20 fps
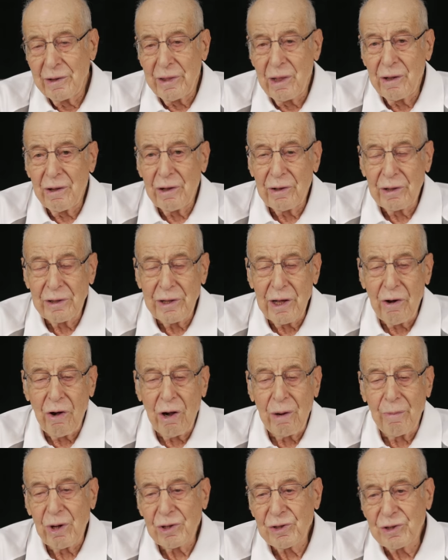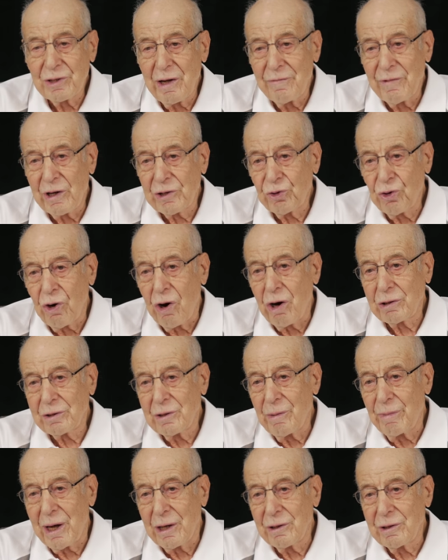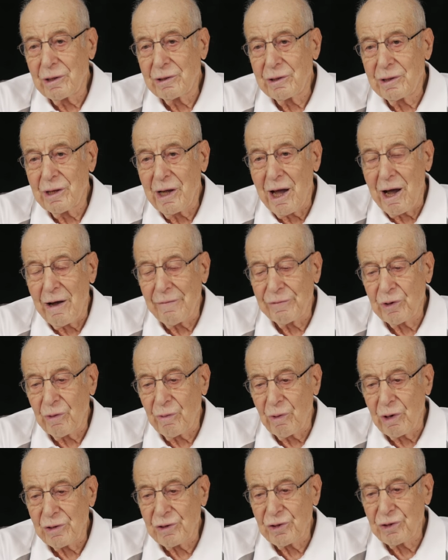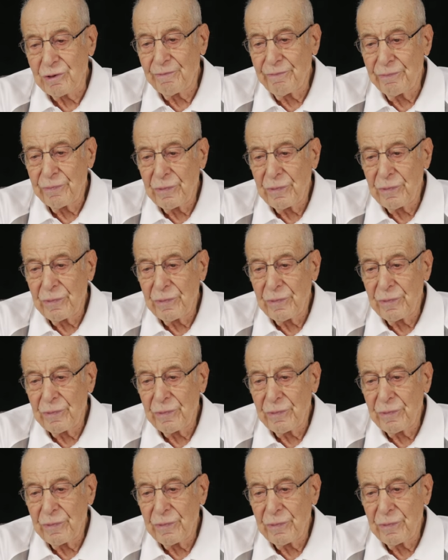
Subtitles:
They almost never talked about it afterwards.